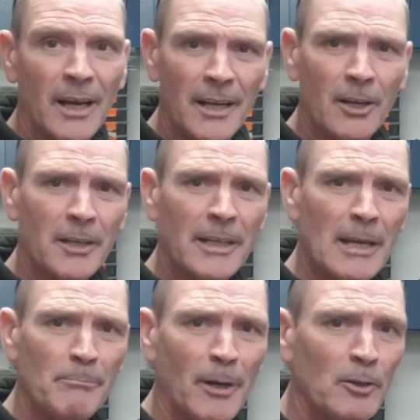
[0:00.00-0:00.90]
and I'm going to
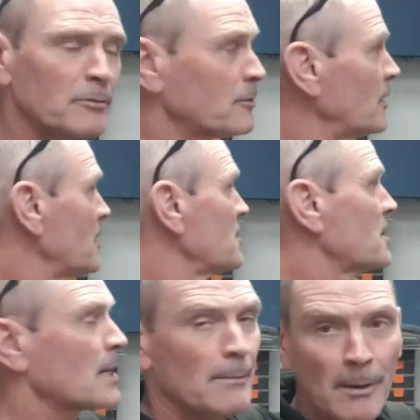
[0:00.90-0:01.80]
get them both
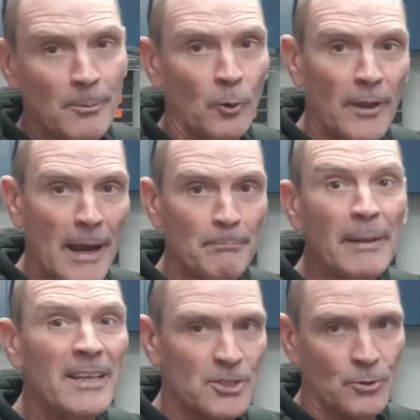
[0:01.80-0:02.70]
to come up on that
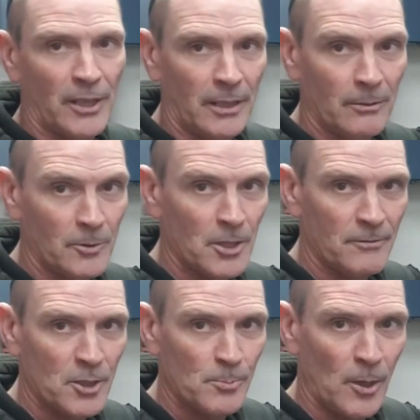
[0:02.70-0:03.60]
big screen which
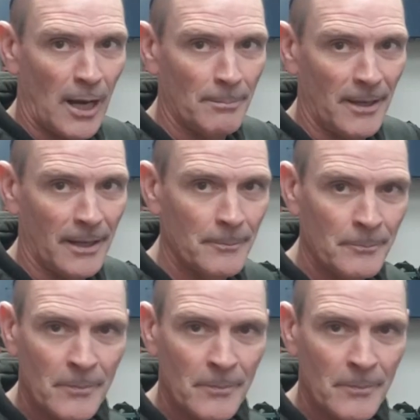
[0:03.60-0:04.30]
I've just put up there.